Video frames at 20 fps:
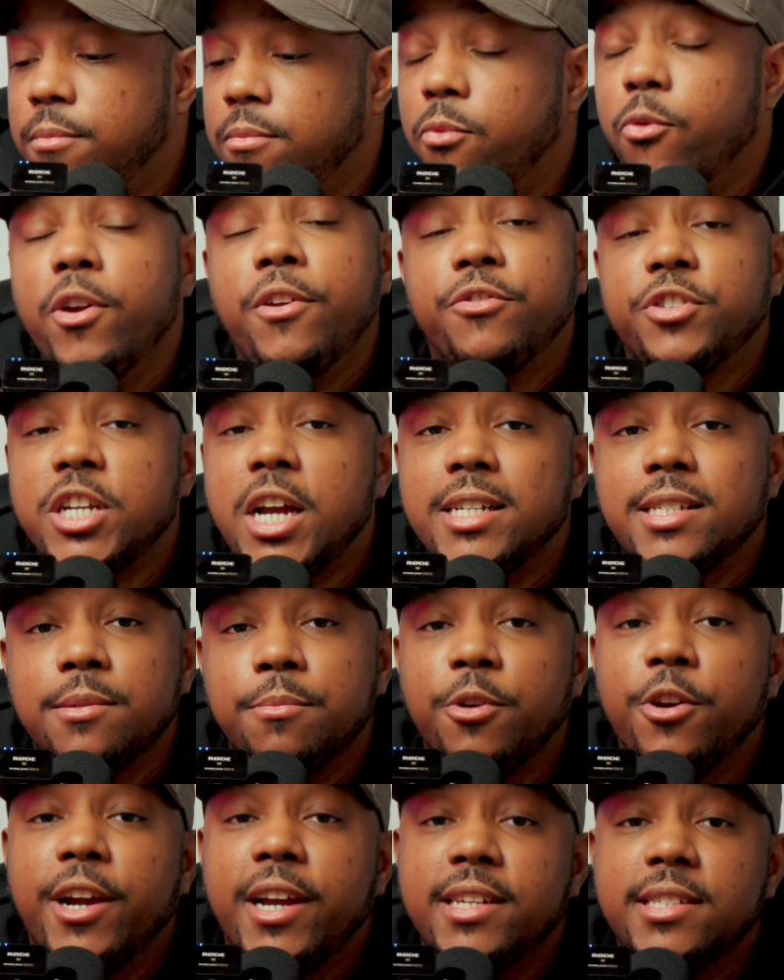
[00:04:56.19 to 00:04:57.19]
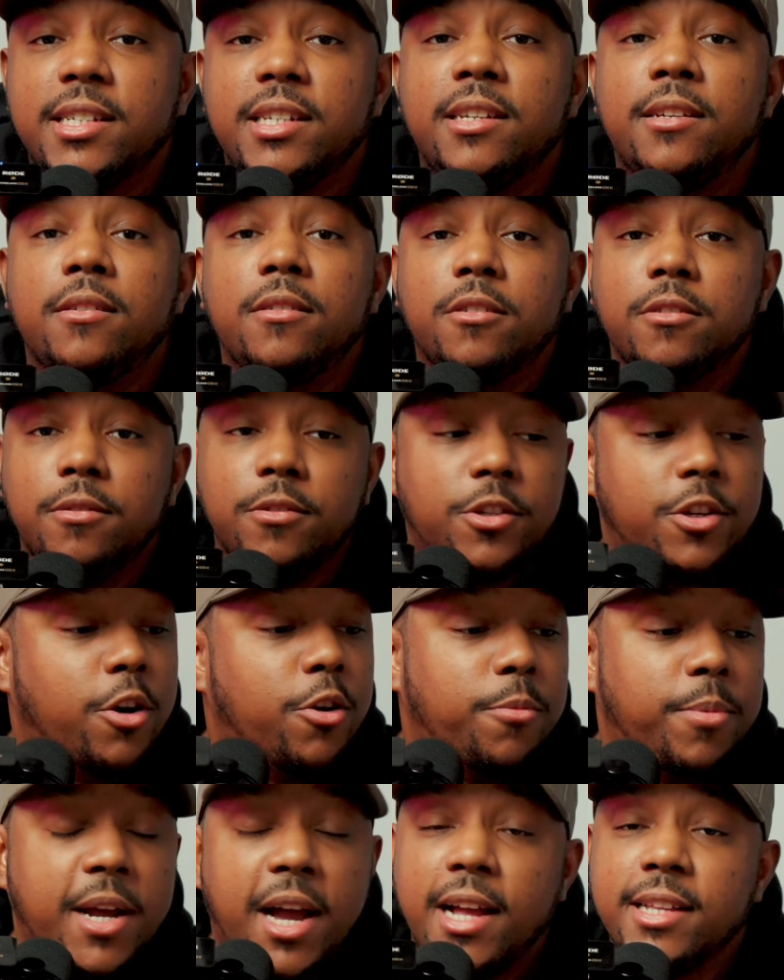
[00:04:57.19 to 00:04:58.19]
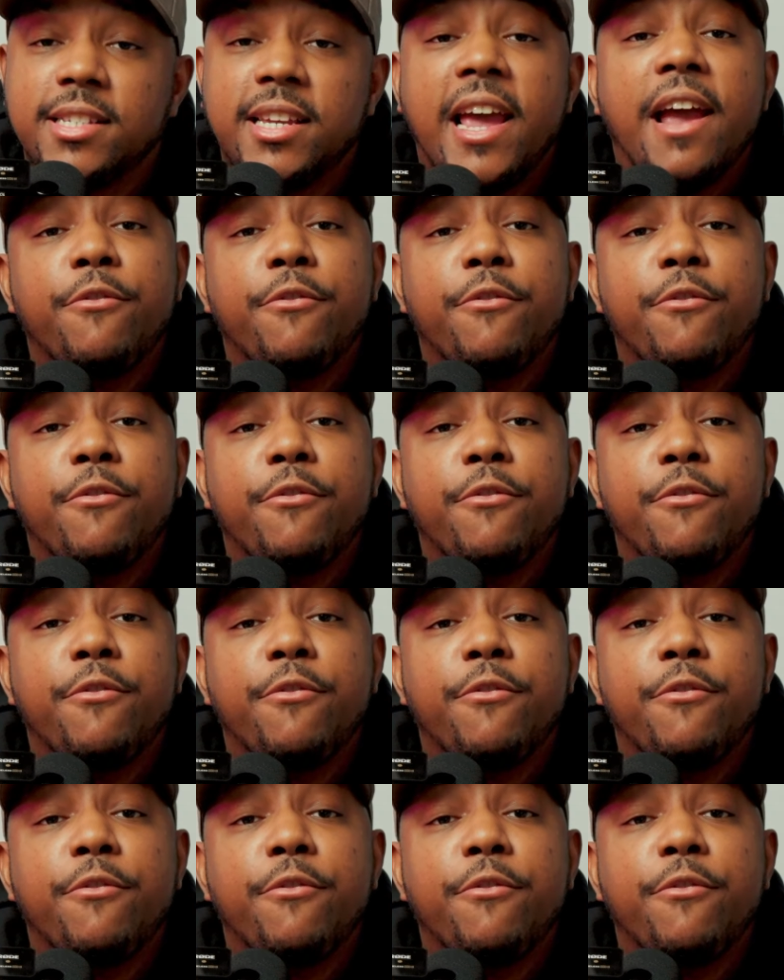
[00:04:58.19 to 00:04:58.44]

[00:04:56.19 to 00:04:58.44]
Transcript: We've shot some crazy dope content.